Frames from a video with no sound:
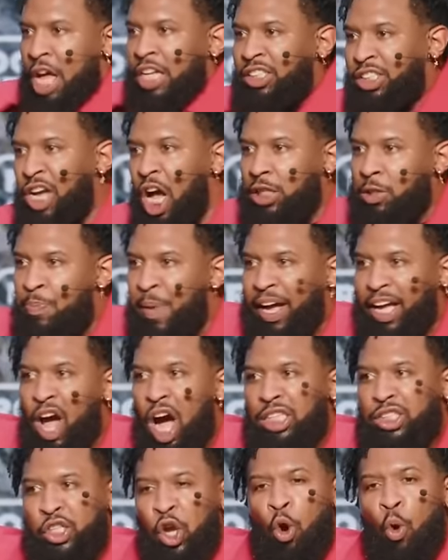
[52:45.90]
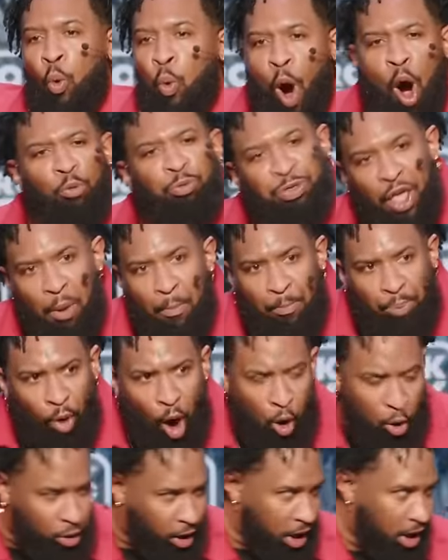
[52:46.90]
just because you want them
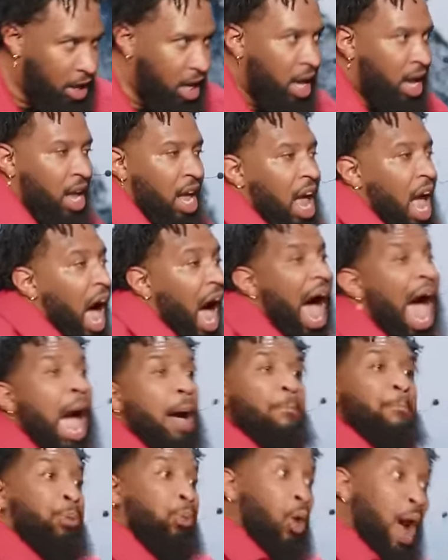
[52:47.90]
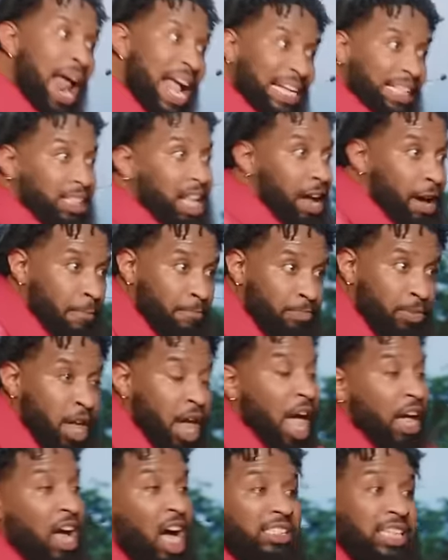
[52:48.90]
broke. I break them
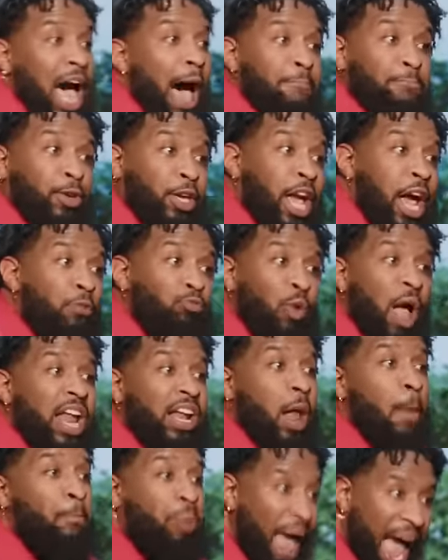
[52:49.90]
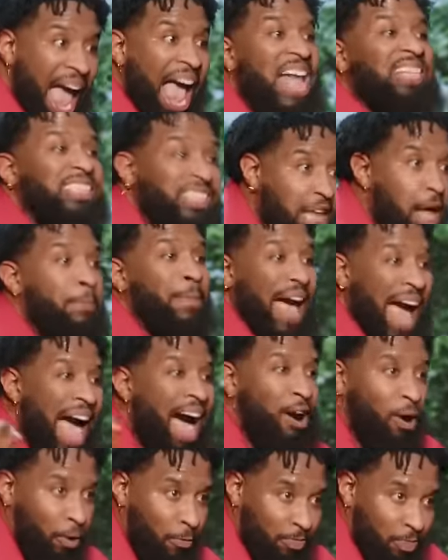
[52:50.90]
because I'm getting ready to pass them
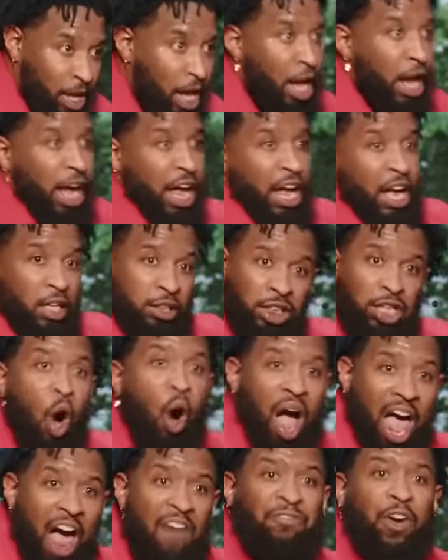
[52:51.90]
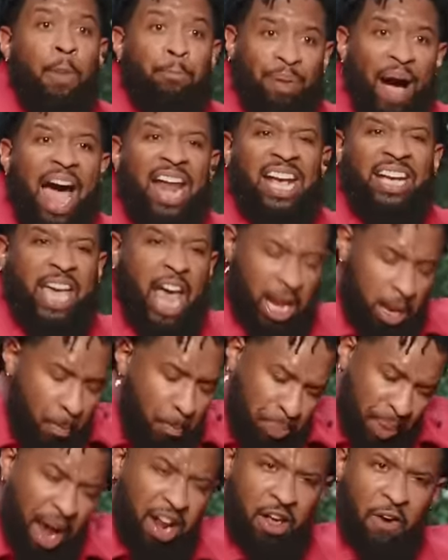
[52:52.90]
out so everybody can
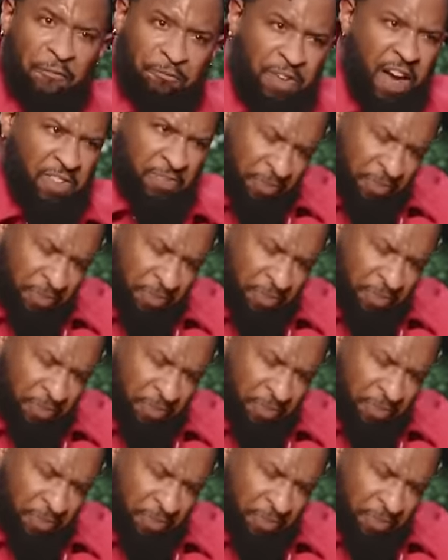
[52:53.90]
benefit